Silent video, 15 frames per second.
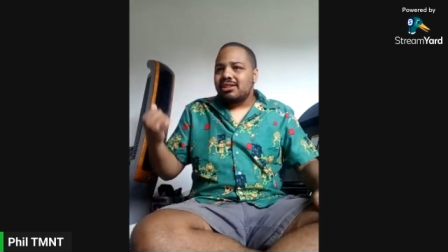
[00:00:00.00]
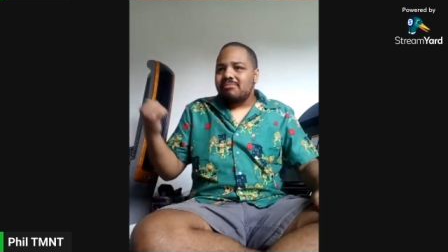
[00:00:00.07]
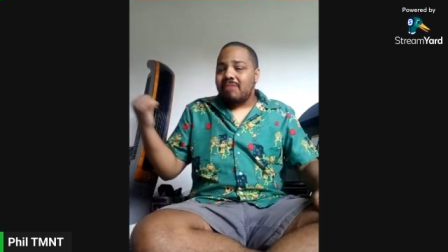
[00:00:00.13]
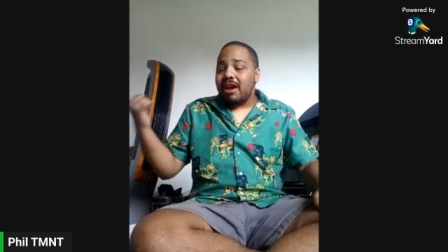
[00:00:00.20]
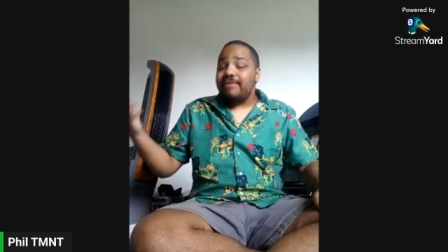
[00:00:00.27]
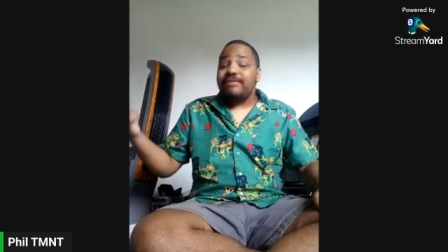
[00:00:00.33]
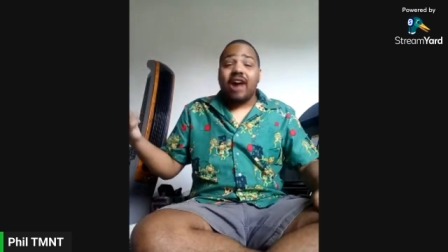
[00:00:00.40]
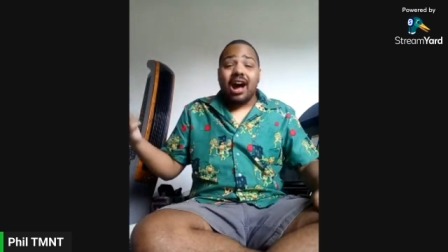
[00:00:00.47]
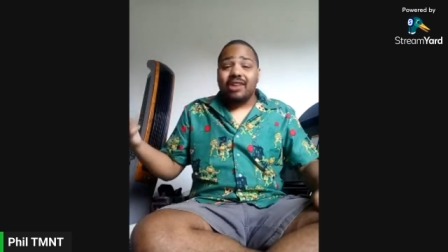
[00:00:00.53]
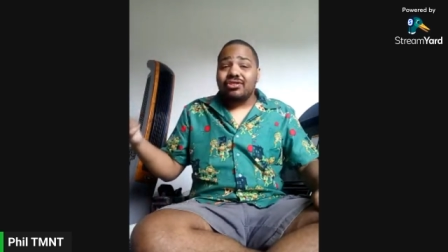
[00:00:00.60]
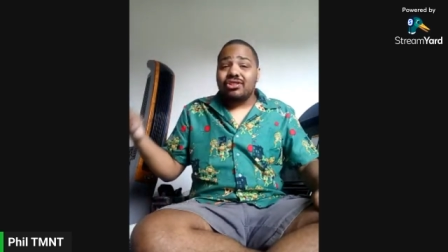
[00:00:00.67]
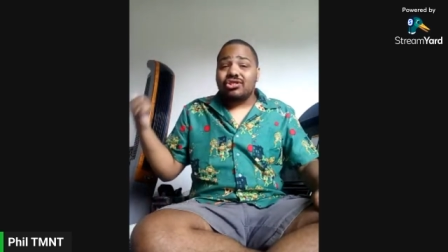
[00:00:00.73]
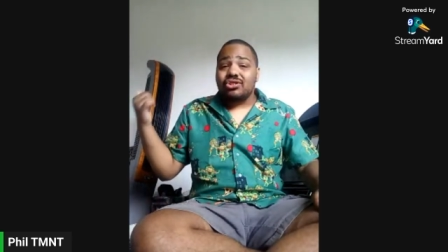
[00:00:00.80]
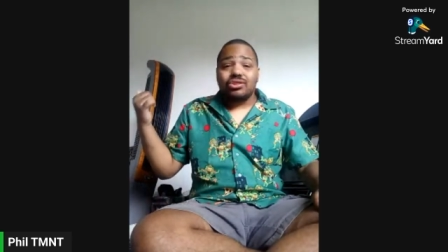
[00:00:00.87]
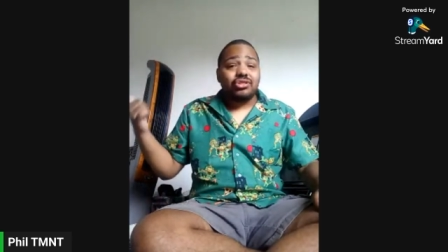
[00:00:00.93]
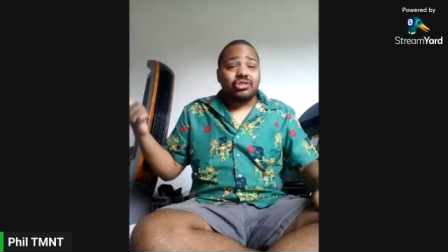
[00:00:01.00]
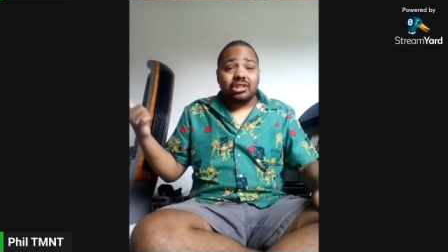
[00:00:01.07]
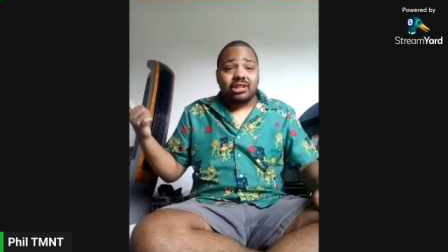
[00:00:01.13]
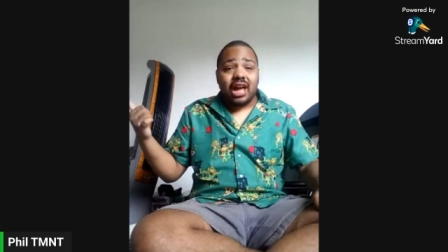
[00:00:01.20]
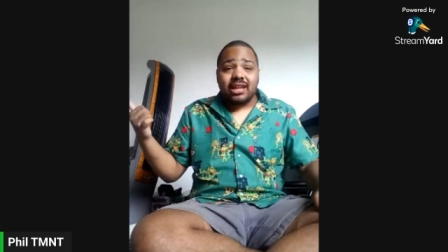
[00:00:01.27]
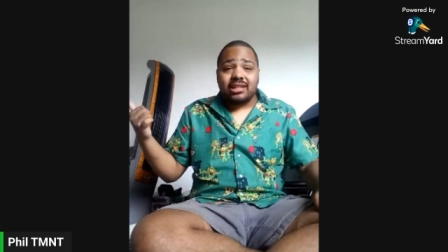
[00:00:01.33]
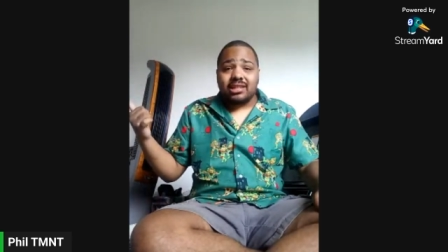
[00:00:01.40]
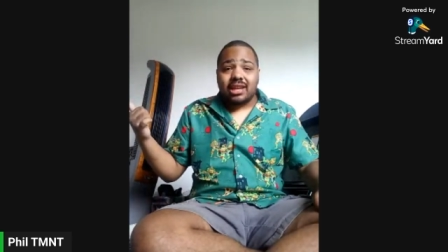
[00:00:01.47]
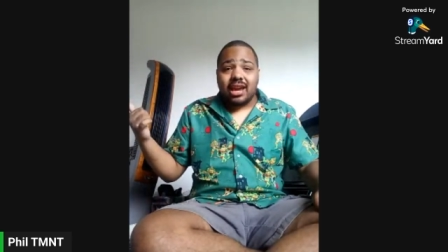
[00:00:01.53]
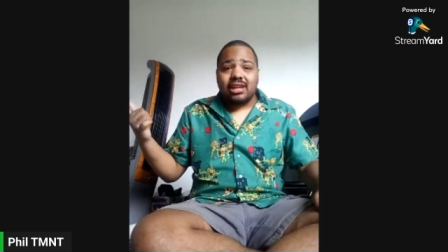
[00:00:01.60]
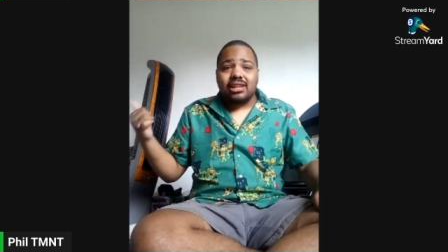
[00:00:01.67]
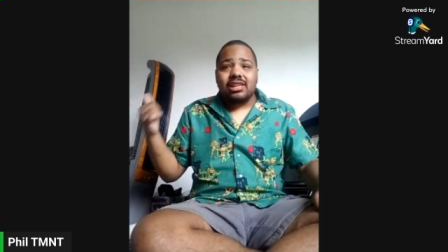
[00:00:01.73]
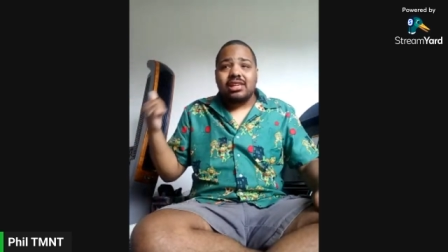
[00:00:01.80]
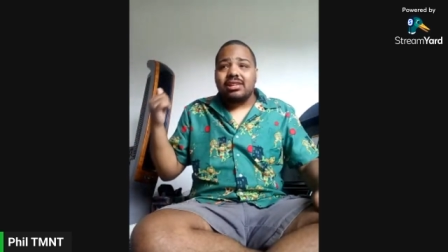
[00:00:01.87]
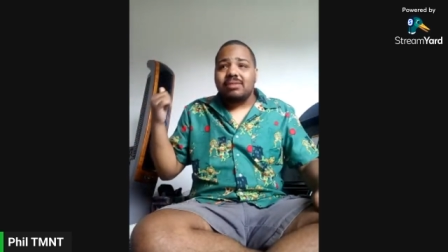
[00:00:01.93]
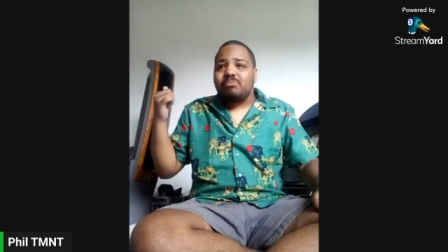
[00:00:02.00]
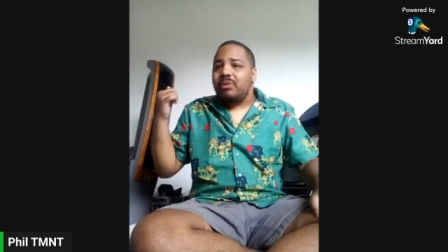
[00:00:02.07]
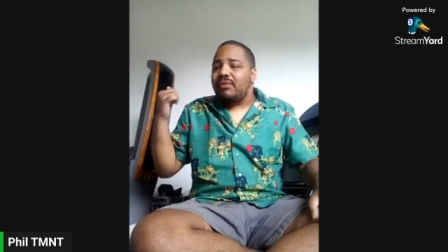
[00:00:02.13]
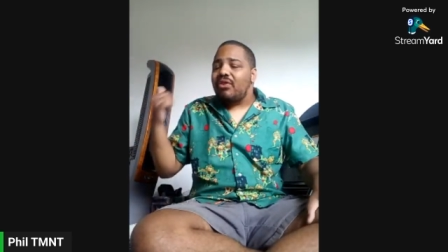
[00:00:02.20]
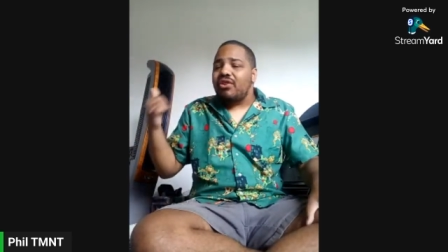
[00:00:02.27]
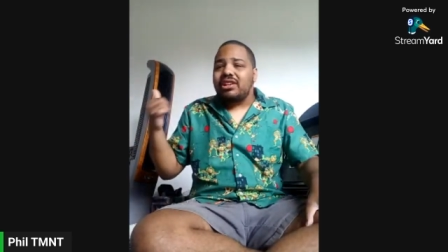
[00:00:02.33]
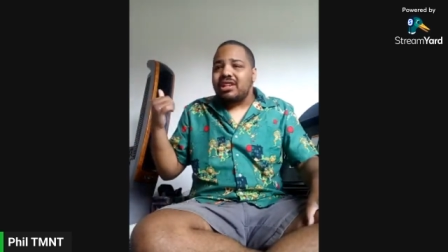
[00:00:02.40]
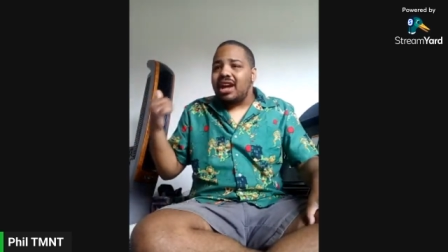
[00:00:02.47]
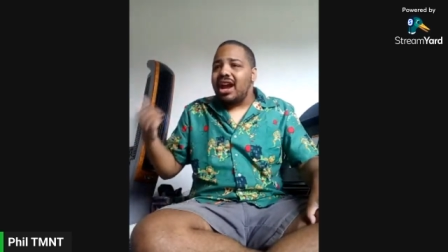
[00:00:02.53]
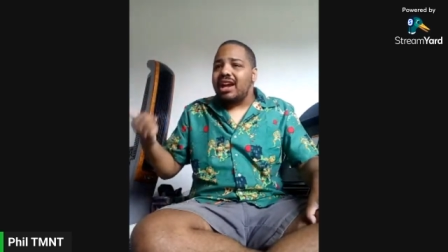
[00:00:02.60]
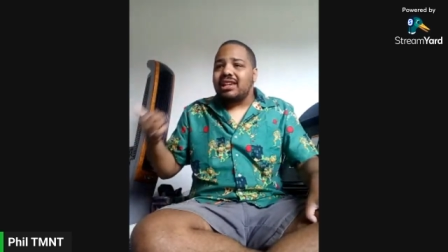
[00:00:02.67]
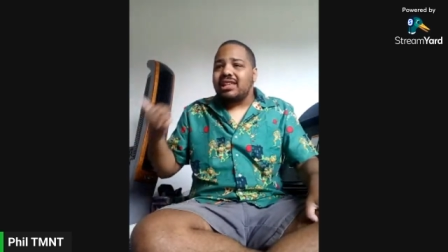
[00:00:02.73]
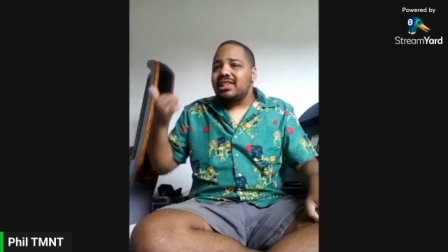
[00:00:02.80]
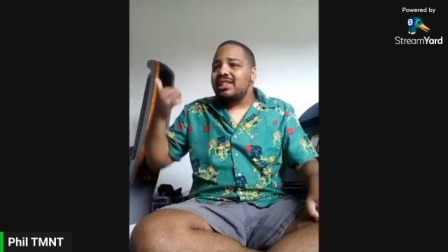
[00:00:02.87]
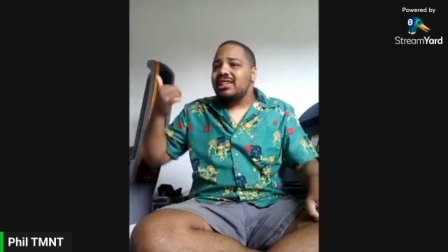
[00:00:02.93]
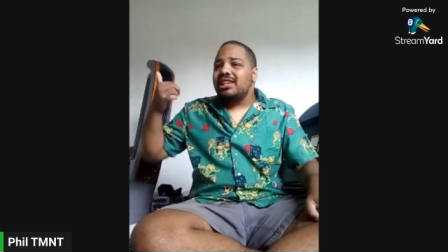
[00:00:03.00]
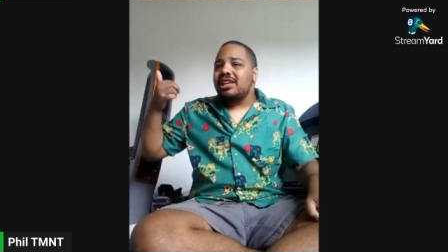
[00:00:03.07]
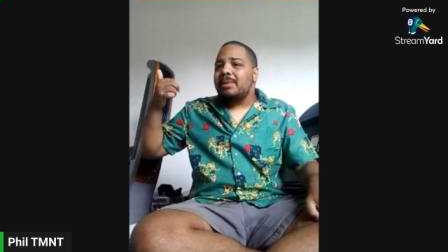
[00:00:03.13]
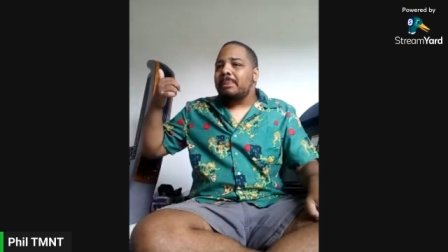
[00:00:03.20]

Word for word: my father turned to the light side. He before he died, he